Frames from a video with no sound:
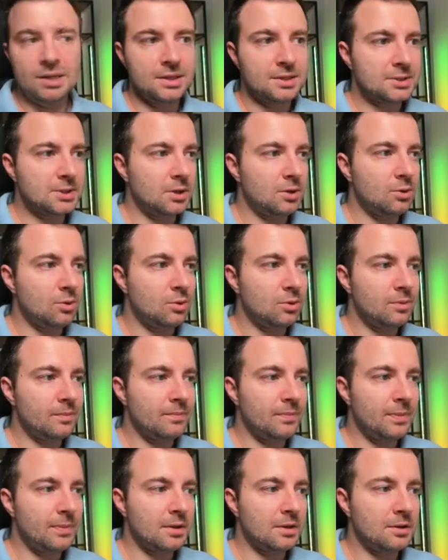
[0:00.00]
So
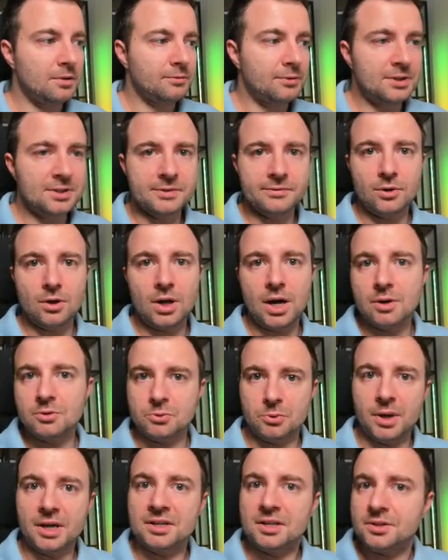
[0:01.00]
First of all, how
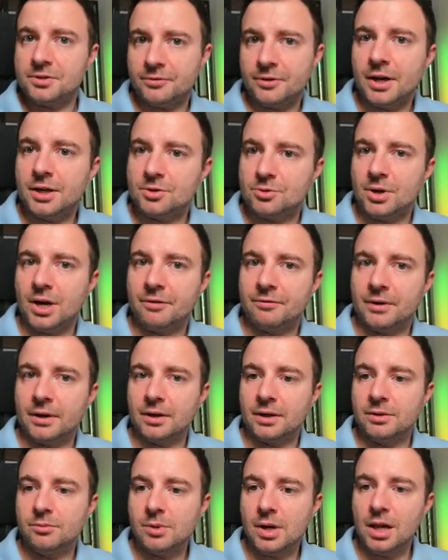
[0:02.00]
do we identify traffic?
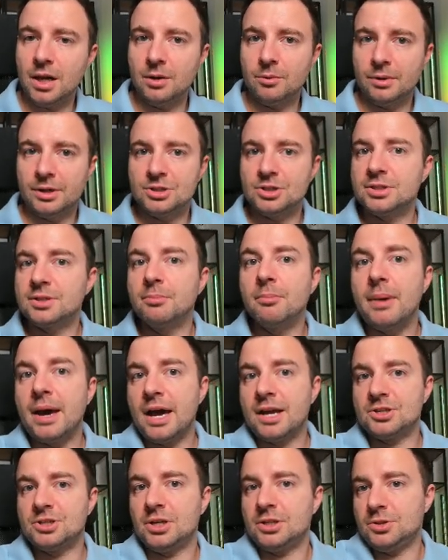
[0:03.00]
Well, we just
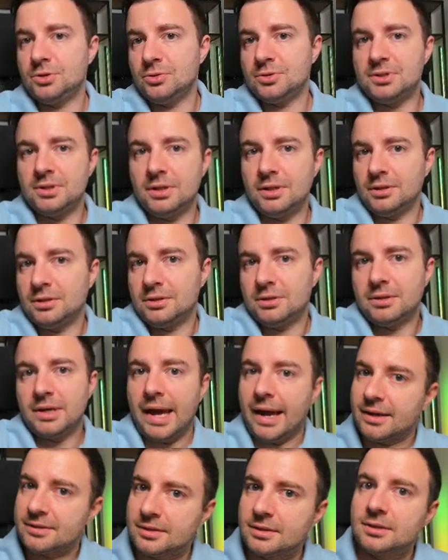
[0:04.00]
match it using
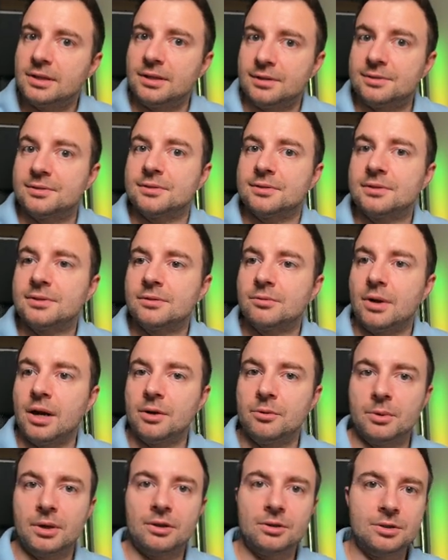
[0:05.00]
access lists.
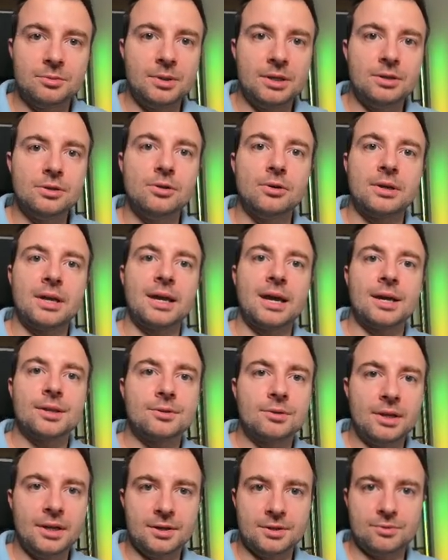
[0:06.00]
Well, we could be looking
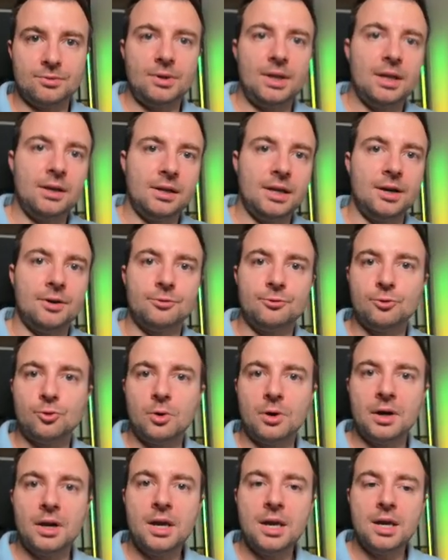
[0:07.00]
at layer 3, layer
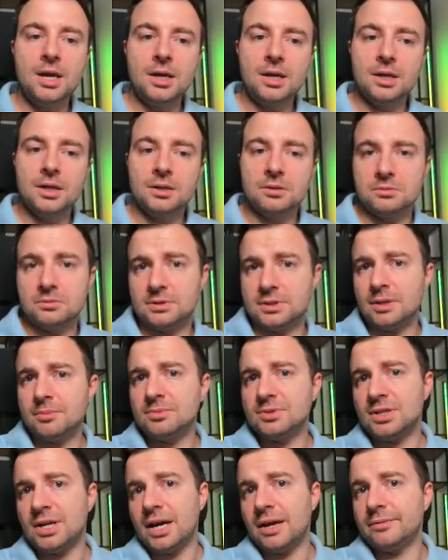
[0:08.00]
4,
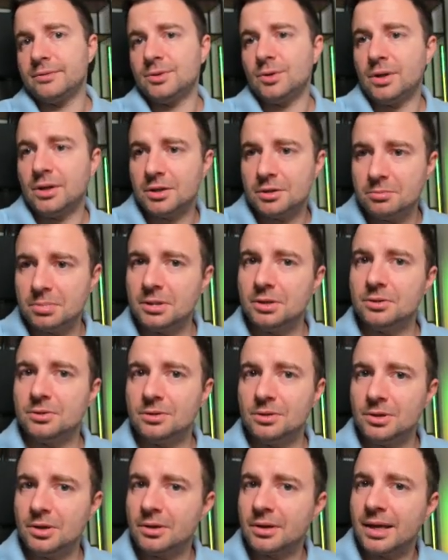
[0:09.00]
Sometimes it could be
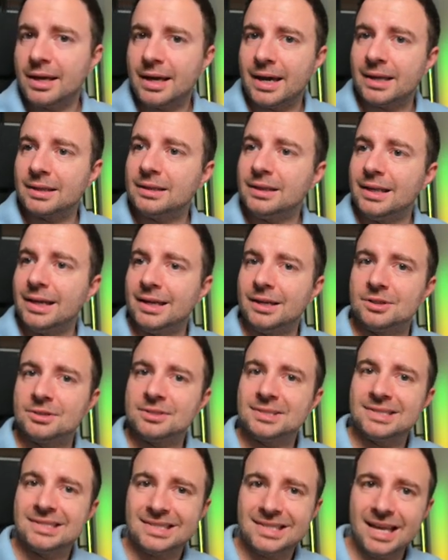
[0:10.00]
looking at layer
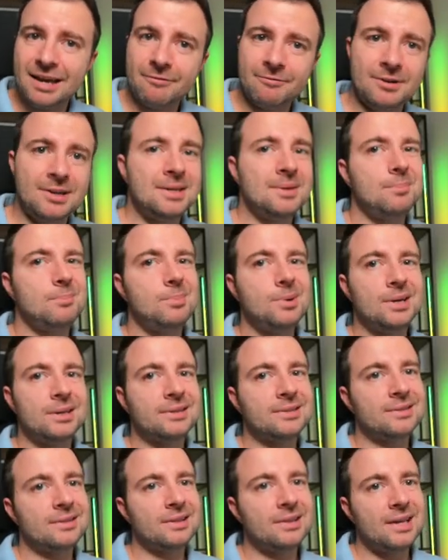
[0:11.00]
7,
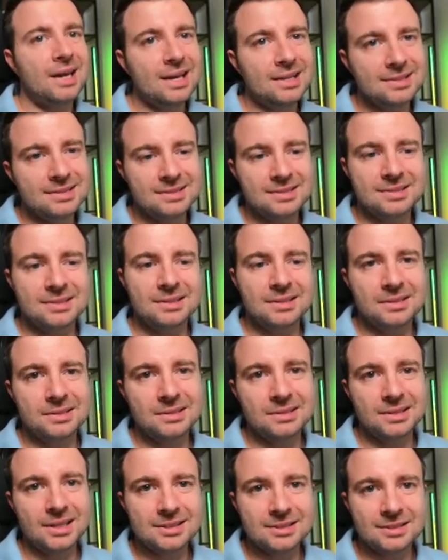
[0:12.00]
but that's,
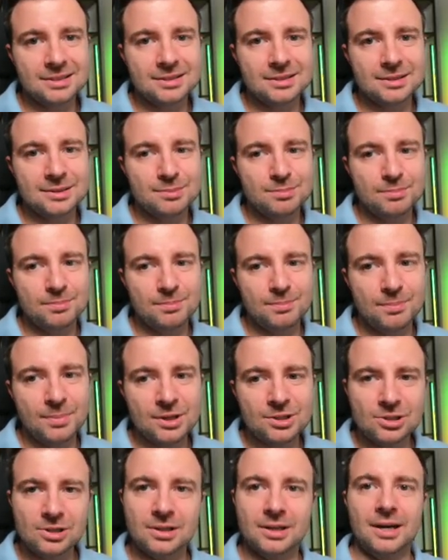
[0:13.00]
uh, that's a
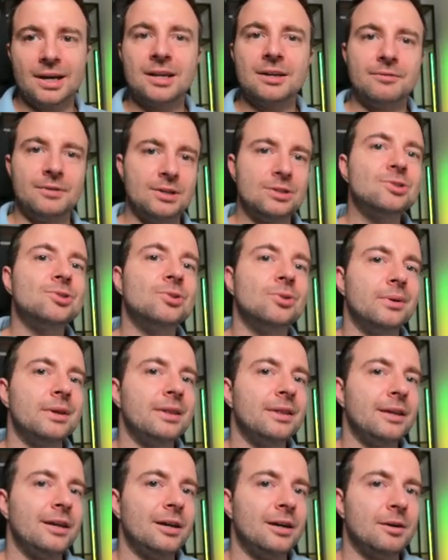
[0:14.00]
special kind of issue
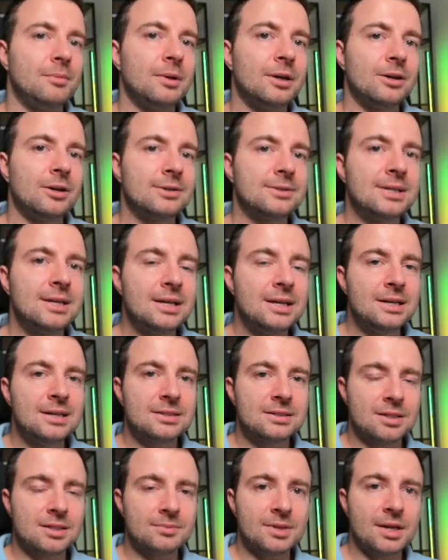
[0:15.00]
in there because
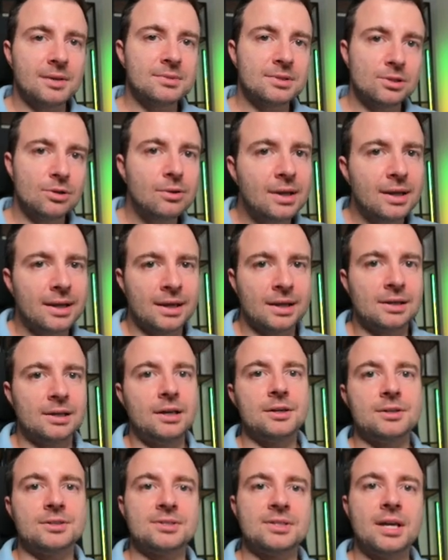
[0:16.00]
sometimes looking at
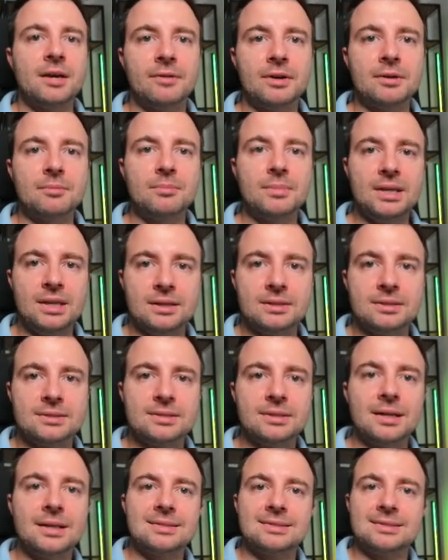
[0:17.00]
layer 7
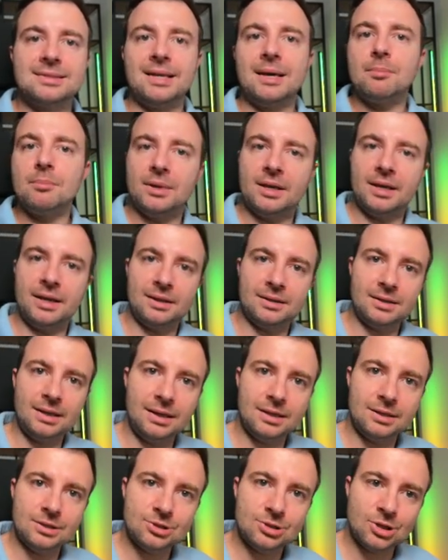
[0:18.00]
means assembling the
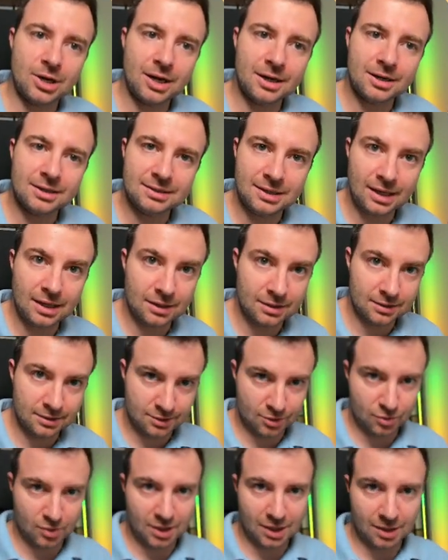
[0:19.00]
entire data
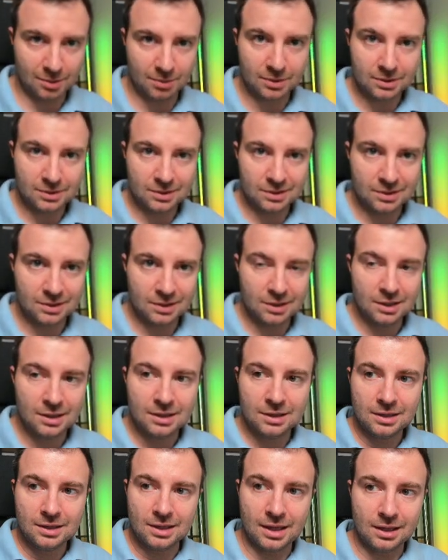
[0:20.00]
stream
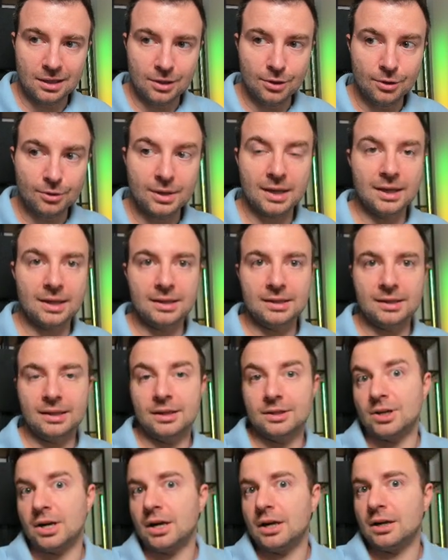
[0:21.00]
and looking in the
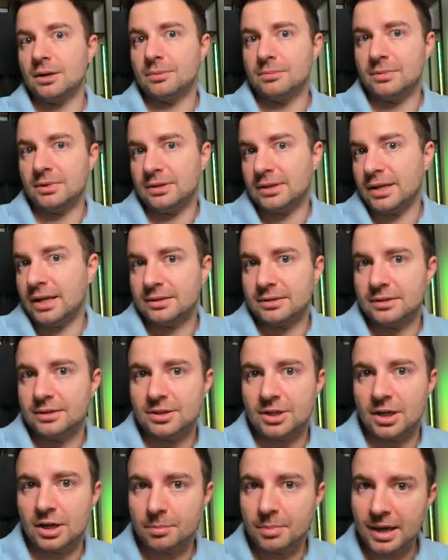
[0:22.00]
entire that
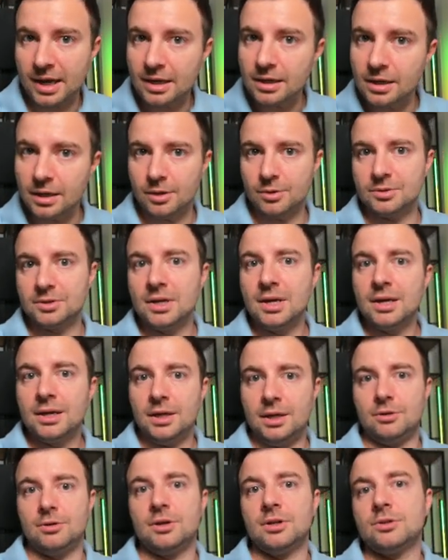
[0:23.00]
entire payload
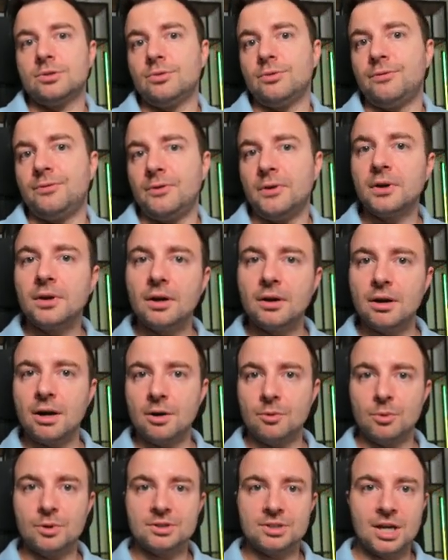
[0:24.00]
in order to figure
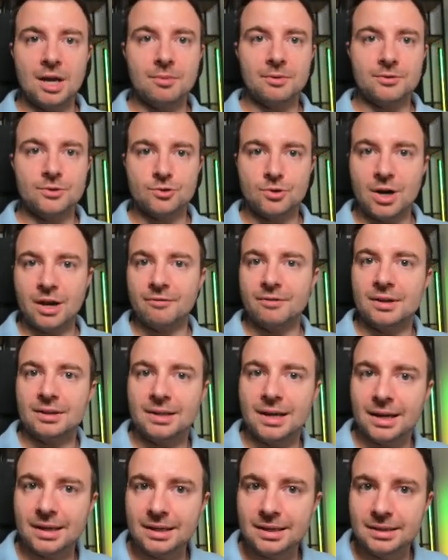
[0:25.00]
out what type of traffic
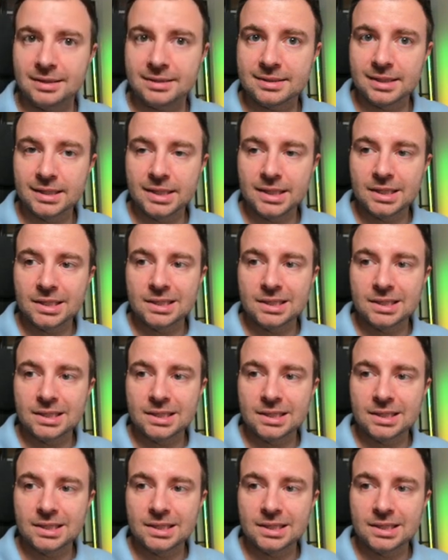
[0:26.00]
that is